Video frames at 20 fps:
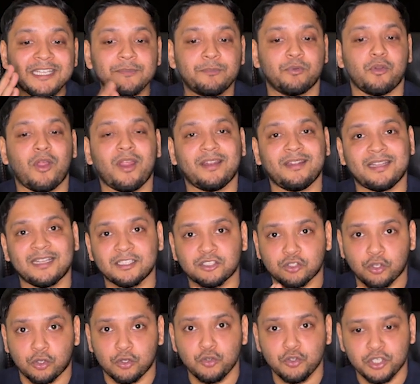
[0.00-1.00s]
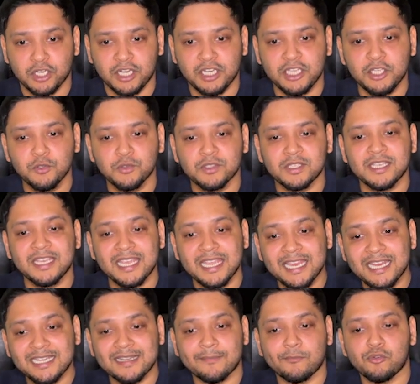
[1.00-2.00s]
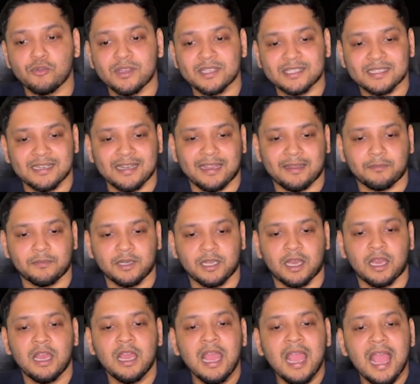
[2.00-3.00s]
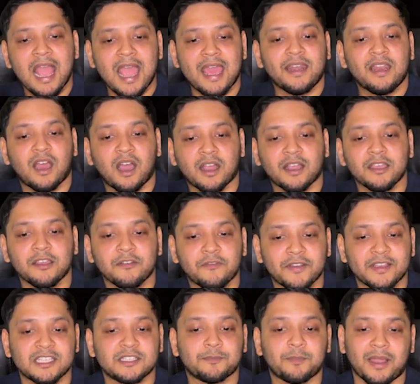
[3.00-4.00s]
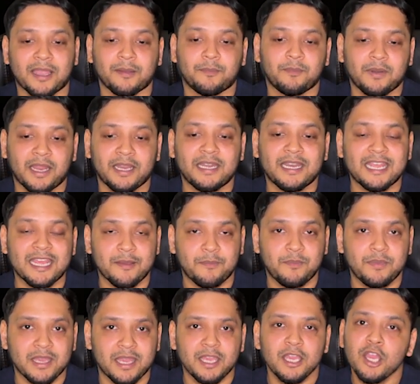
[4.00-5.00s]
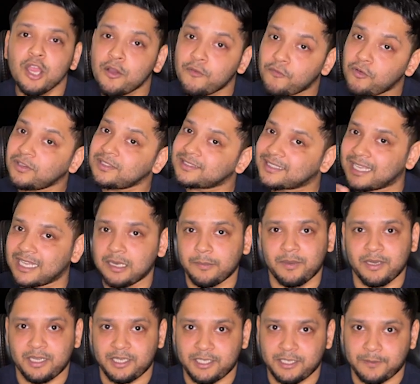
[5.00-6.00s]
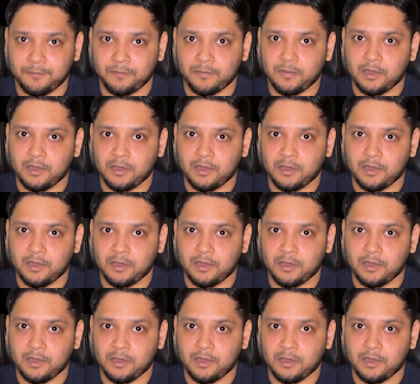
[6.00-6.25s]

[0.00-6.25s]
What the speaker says: deployed the solution using AWS Lambda and Hugging Face pipeline API for scalability.